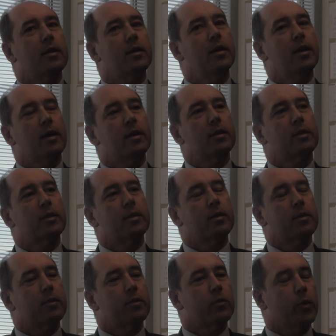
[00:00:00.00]
Yeah,
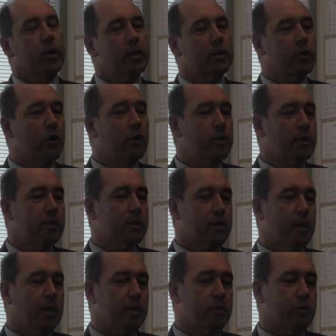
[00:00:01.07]
the goal is
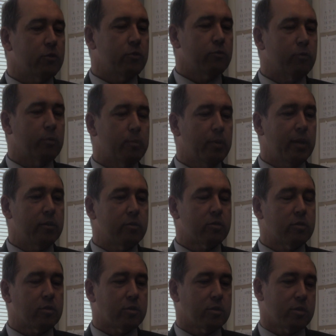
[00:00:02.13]
to
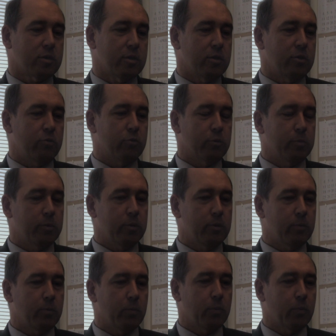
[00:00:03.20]
replace the normal
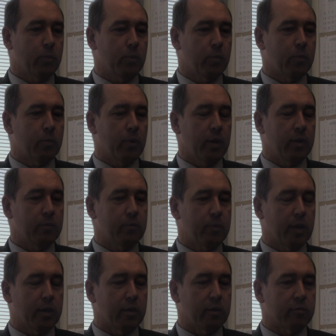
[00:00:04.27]
way of
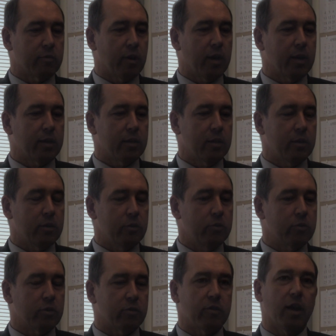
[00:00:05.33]
taking
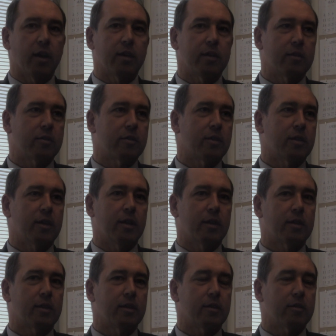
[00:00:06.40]
using rockets to take
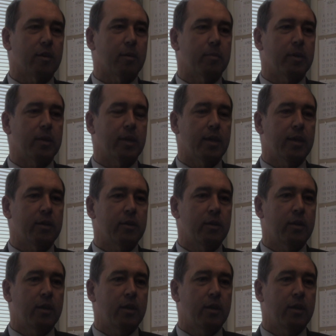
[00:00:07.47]
things up and down